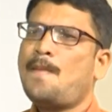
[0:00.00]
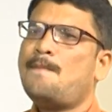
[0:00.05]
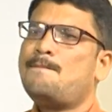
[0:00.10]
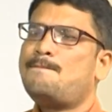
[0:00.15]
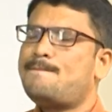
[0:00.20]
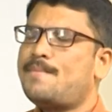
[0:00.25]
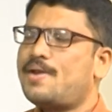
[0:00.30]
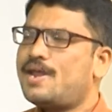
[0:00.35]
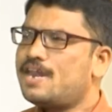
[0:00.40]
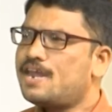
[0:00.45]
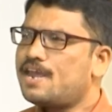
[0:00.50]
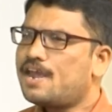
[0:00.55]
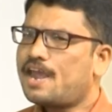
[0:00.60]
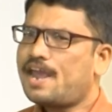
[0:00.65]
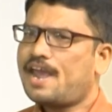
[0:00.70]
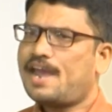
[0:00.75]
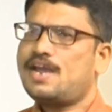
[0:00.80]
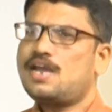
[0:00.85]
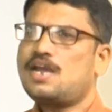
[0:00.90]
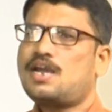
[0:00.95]
Many
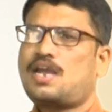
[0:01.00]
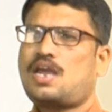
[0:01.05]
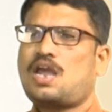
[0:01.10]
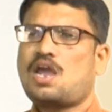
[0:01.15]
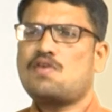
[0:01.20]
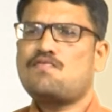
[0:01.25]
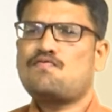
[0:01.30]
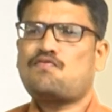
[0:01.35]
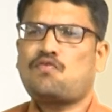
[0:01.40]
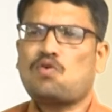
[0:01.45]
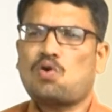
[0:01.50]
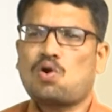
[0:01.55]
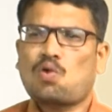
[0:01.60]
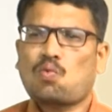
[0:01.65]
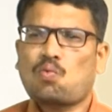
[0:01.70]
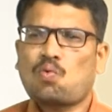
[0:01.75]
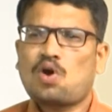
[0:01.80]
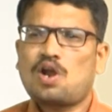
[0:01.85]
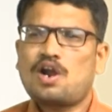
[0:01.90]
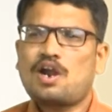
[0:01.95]
young came
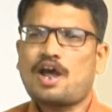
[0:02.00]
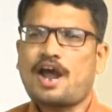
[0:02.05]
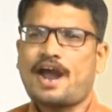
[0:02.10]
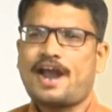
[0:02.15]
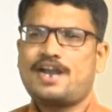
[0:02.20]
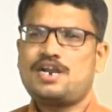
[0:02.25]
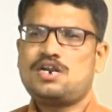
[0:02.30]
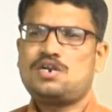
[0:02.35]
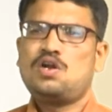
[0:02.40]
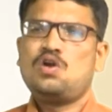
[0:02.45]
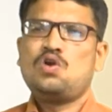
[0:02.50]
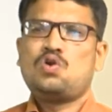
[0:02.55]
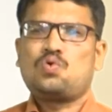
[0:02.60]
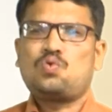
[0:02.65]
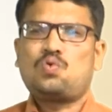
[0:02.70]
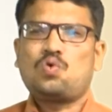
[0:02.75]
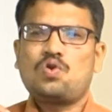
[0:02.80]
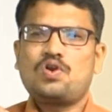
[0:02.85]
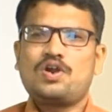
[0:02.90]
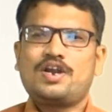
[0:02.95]
forward and
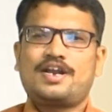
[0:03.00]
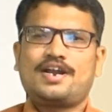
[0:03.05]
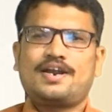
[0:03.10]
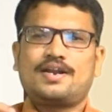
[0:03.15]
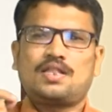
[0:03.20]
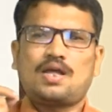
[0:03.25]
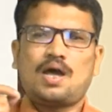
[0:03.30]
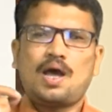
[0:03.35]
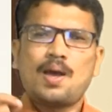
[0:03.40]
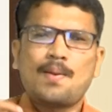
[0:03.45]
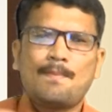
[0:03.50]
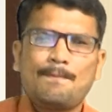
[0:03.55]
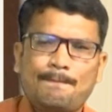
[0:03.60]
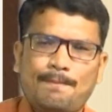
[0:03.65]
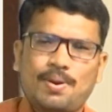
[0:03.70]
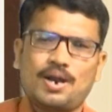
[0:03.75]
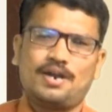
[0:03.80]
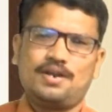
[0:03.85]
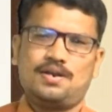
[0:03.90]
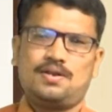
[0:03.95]
donated the
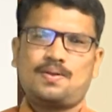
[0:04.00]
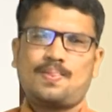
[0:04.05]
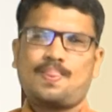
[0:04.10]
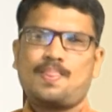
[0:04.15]
blood,